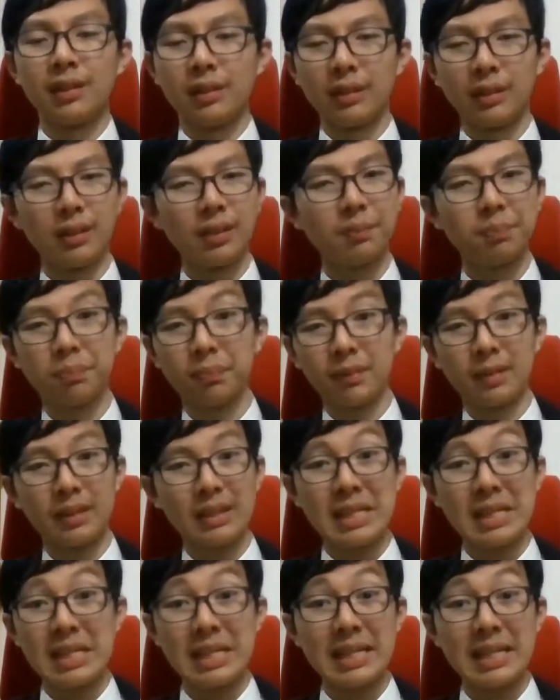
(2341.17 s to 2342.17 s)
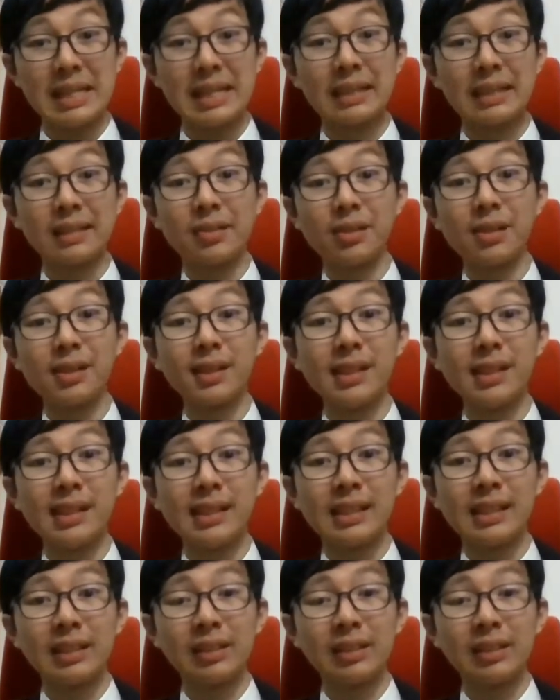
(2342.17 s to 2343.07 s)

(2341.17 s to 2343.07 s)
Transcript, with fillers: It really,